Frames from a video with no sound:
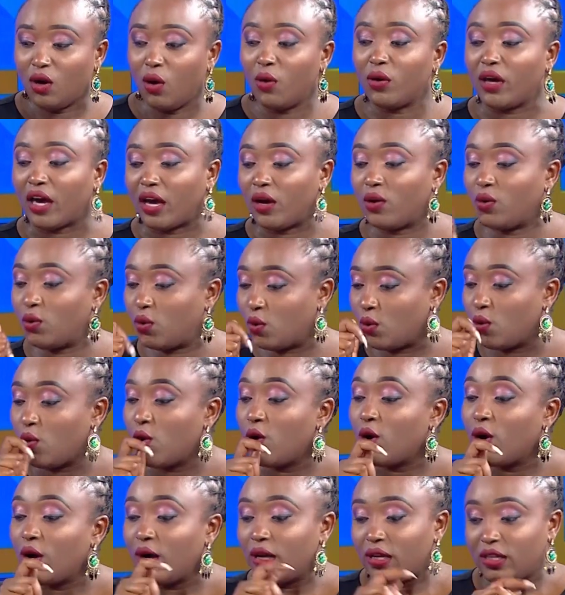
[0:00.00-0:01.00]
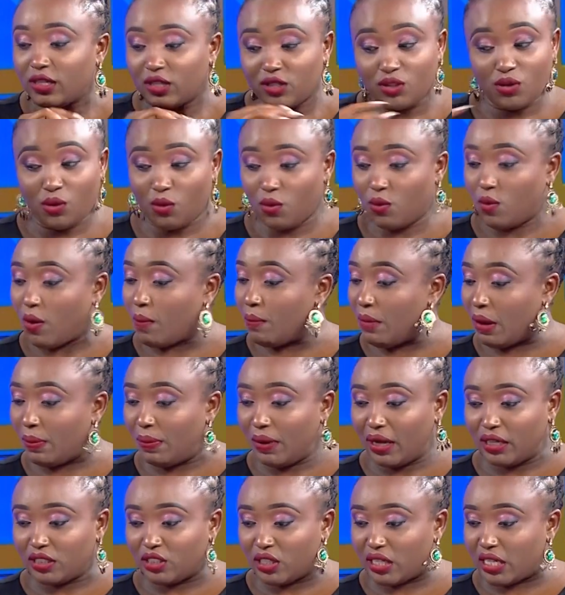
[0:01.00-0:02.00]
Okay, cool. So maybe
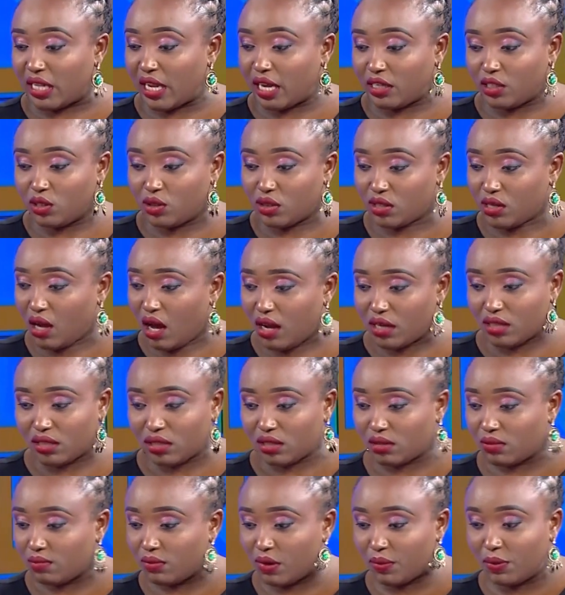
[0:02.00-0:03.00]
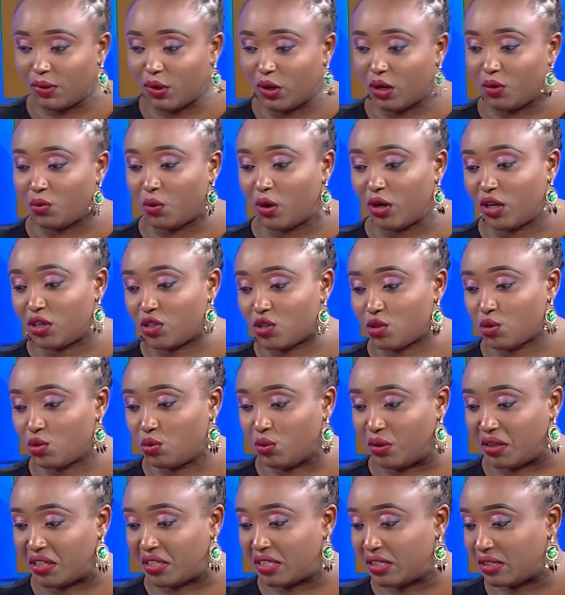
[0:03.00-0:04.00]
I'll just let you start. Maybe you can walk us through
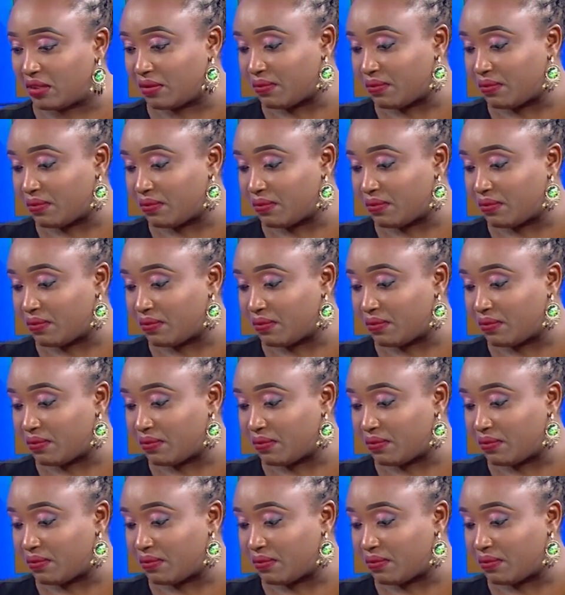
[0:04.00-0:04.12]
it.